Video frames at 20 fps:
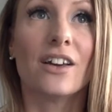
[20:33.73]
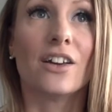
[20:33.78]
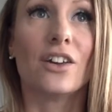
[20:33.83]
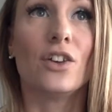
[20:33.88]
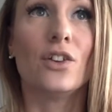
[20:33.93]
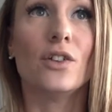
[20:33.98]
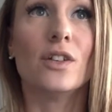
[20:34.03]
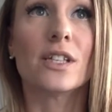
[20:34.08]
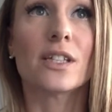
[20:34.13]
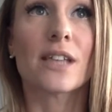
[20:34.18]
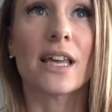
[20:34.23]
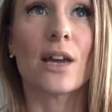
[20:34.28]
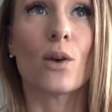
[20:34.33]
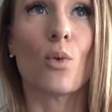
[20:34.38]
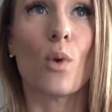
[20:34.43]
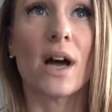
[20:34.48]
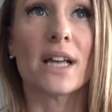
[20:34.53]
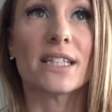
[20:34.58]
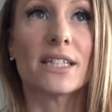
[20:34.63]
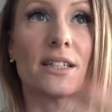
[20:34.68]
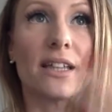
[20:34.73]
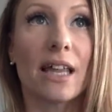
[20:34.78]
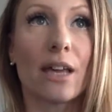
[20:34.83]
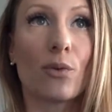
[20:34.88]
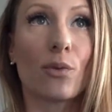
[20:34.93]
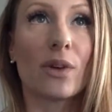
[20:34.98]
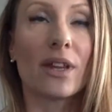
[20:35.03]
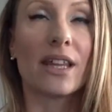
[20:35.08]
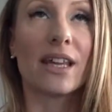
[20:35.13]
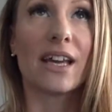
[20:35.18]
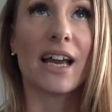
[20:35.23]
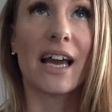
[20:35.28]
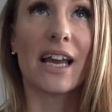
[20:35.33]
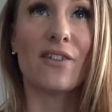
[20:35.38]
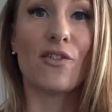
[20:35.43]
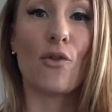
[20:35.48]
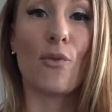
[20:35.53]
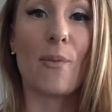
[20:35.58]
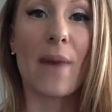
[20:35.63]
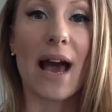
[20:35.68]
you just like want to like really
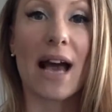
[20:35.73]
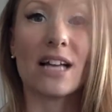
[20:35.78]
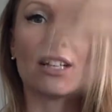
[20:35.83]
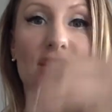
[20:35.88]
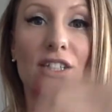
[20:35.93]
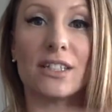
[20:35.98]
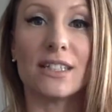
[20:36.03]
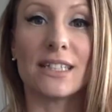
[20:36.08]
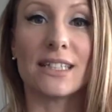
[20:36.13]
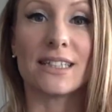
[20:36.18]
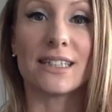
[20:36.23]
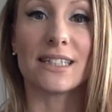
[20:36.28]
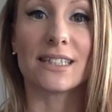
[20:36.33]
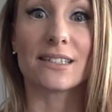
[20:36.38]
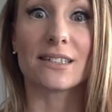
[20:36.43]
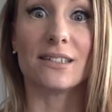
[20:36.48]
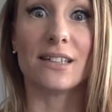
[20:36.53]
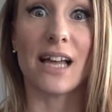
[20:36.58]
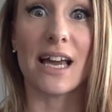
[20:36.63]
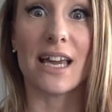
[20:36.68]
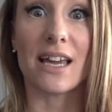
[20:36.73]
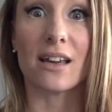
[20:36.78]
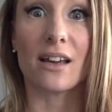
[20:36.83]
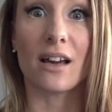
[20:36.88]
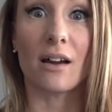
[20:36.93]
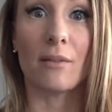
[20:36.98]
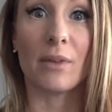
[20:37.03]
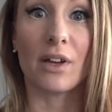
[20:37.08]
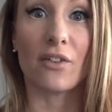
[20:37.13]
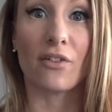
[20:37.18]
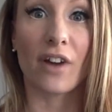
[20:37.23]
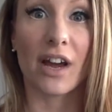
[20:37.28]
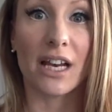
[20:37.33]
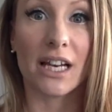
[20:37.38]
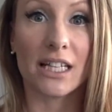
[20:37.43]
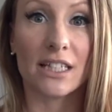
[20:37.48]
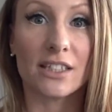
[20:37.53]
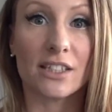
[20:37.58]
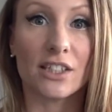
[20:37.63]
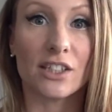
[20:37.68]
kind of imagine like this light coming right
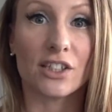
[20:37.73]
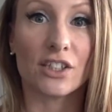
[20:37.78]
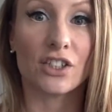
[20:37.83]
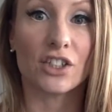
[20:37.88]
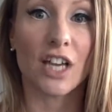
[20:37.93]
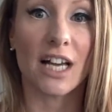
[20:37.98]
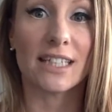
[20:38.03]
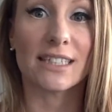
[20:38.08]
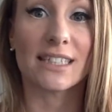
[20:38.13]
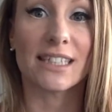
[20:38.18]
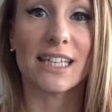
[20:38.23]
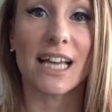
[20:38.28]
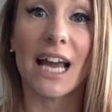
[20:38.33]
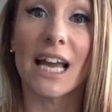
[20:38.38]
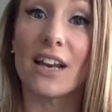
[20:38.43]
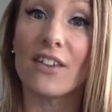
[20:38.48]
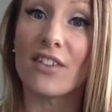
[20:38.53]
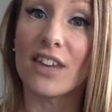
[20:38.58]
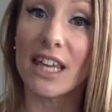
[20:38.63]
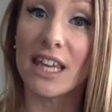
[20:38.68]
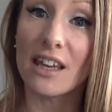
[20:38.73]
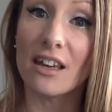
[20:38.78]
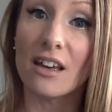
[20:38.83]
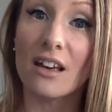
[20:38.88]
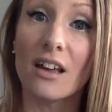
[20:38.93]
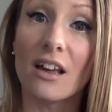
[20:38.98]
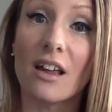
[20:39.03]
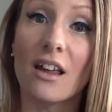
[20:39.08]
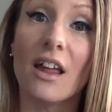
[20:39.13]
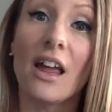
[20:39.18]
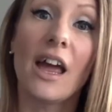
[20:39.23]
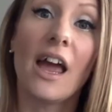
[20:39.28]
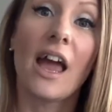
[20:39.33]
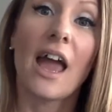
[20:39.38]
into your chest to kind of heal